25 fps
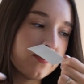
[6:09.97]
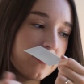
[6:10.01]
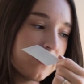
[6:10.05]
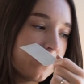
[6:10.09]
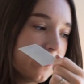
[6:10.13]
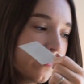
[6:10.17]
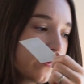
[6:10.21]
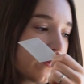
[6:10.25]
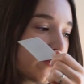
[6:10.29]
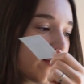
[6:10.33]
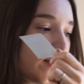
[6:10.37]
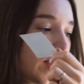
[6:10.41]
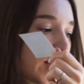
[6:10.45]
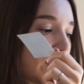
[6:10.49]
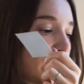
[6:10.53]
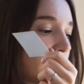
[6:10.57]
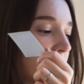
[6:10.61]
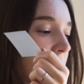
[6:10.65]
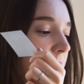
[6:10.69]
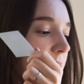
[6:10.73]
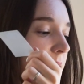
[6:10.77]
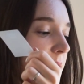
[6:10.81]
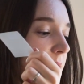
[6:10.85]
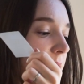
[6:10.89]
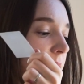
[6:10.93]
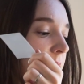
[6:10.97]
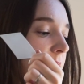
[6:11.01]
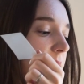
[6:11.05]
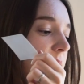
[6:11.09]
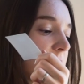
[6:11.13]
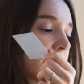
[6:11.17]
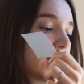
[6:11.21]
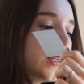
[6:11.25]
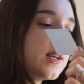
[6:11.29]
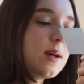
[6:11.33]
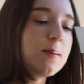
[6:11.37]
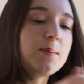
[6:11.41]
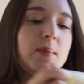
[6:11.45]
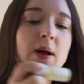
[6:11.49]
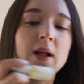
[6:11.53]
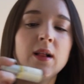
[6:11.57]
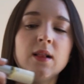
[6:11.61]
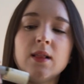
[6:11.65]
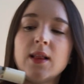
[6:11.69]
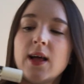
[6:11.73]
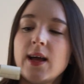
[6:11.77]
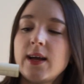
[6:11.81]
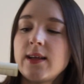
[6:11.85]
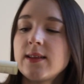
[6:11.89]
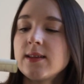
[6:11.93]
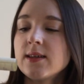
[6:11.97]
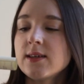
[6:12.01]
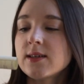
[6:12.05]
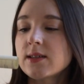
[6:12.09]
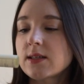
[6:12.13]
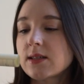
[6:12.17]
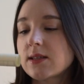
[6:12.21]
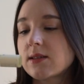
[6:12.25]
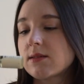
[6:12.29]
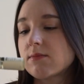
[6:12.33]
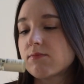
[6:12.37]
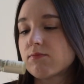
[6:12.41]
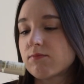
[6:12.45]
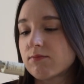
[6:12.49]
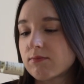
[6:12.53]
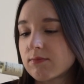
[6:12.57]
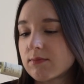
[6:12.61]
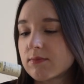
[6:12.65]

Maybe 15 ml like this